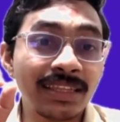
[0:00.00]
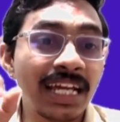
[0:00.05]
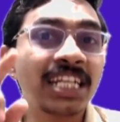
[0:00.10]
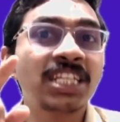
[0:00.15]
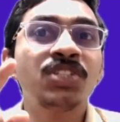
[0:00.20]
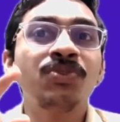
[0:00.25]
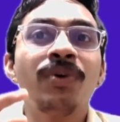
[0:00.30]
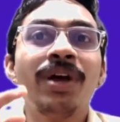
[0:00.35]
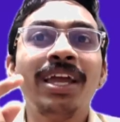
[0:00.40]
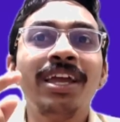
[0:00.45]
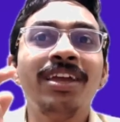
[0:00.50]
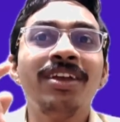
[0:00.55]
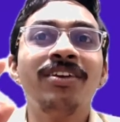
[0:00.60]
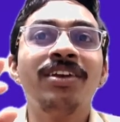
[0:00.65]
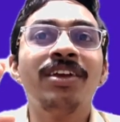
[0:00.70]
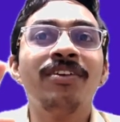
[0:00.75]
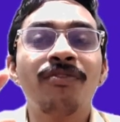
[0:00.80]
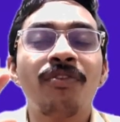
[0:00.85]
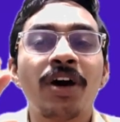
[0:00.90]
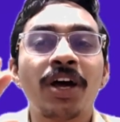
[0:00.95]
That's why
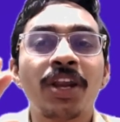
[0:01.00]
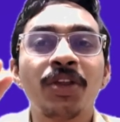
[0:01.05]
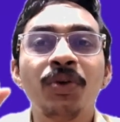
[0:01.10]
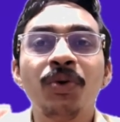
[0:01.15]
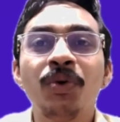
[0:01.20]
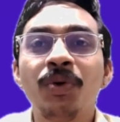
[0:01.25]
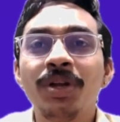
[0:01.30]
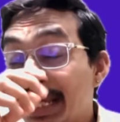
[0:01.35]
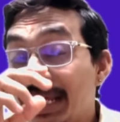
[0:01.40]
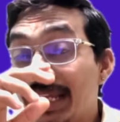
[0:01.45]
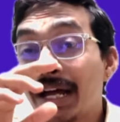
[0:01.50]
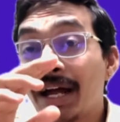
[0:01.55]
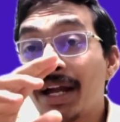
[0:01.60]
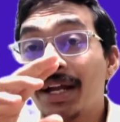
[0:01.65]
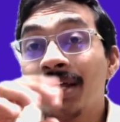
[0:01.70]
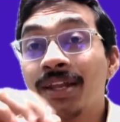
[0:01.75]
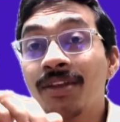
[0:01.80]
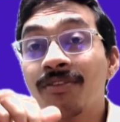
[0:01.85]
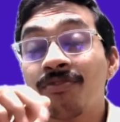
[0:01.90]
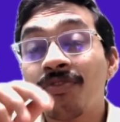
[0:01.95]
for you in
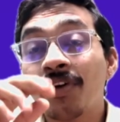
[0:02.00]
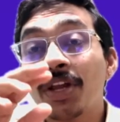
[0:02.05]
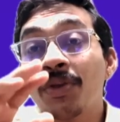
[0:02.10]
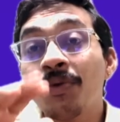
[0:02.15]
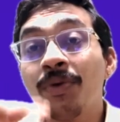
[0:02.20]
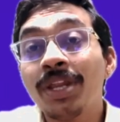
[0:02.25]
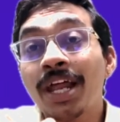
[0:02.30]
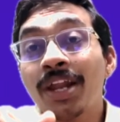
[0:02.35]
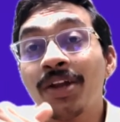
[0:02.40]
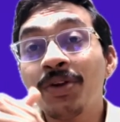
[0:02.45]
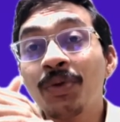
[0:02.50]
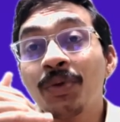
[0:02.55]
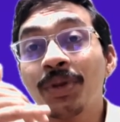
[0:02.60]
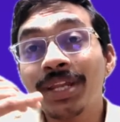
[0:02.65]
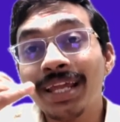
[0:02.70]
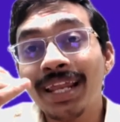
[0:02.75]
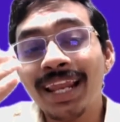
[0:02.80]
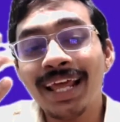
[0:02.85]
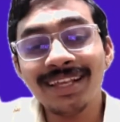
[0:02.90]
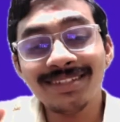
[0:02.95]
order to
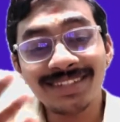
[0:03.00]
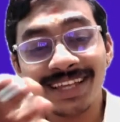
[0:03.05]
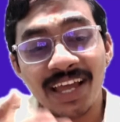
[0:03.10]
realize,